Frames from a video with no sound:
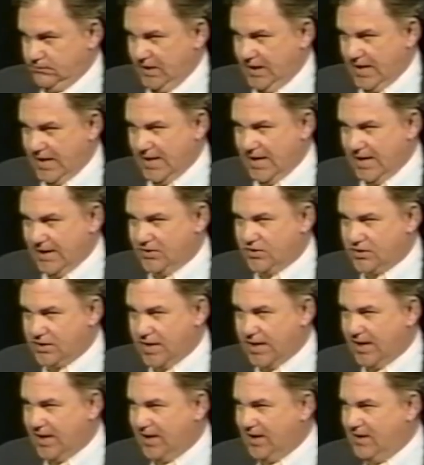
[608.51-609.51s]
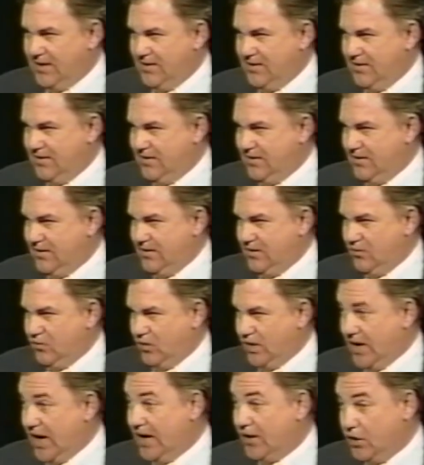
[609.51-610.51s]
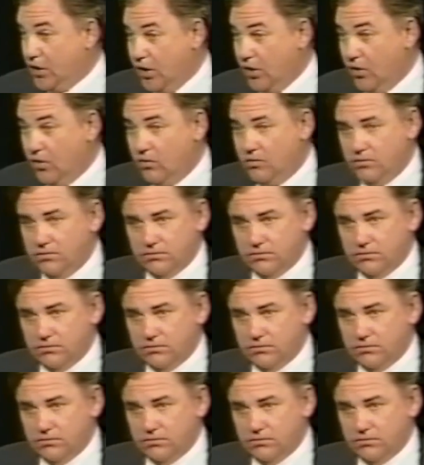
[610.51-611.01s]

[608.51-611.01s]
can I say what I know,